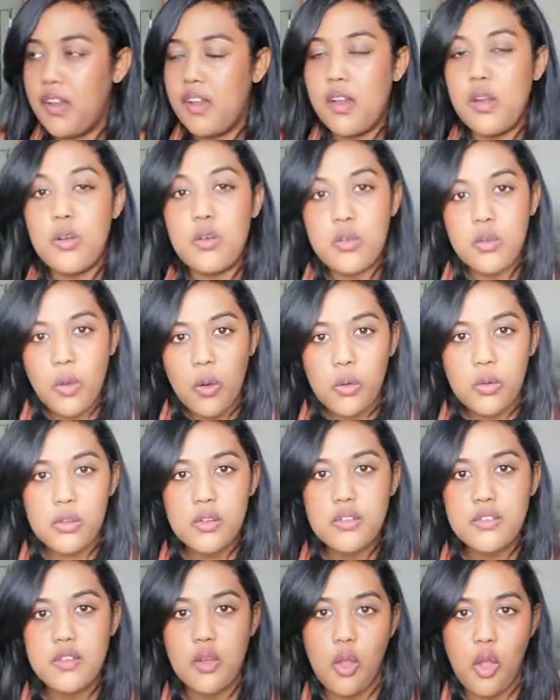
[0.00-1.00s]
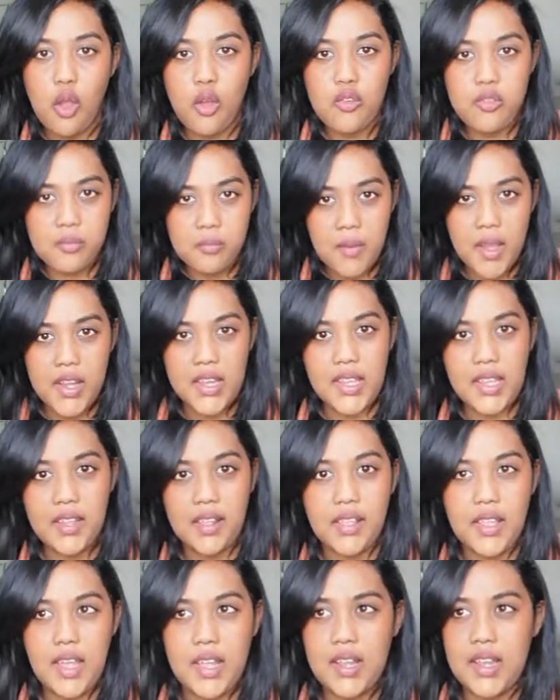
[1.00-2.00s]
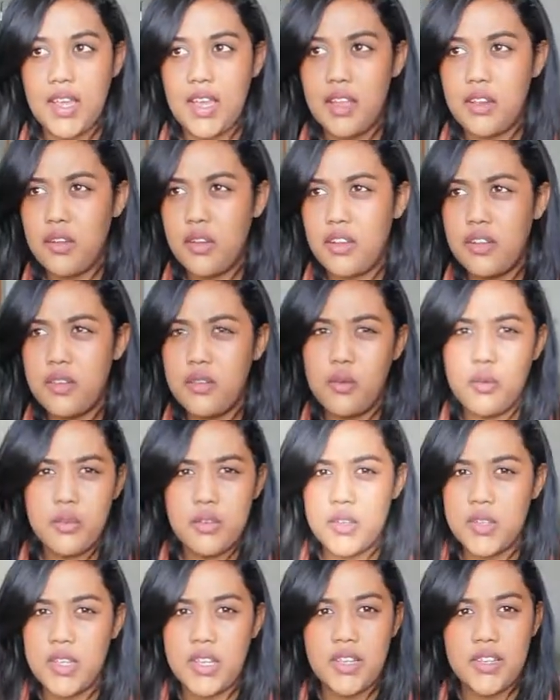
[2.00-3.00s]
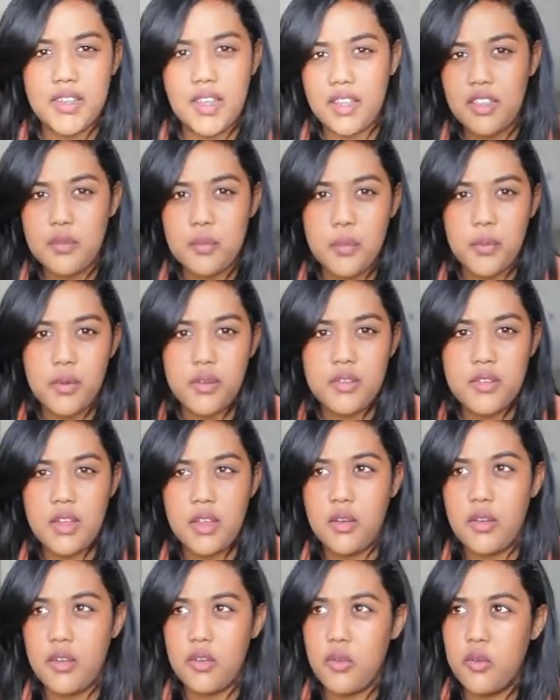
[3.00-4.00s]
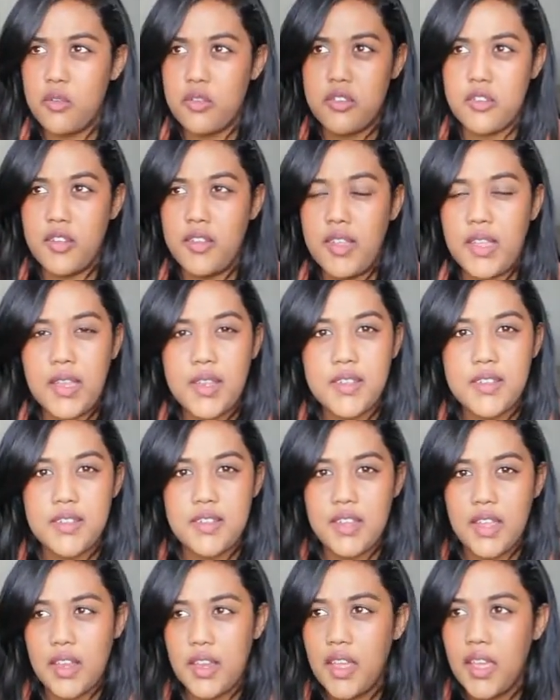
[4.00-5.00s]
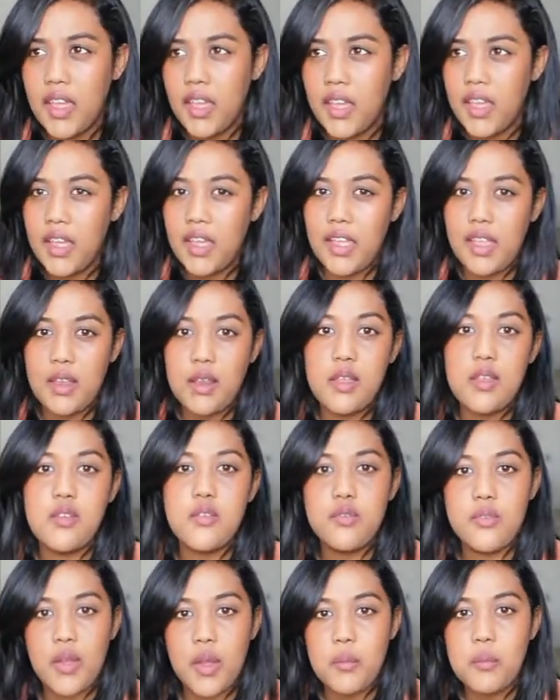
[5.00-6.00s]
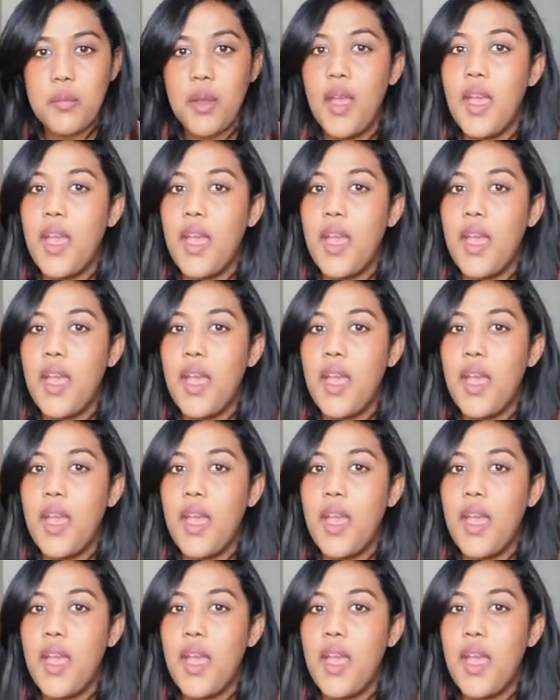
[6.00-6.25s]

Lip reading: roles of money that are not noted in textbooks and are noted on the internet. It is from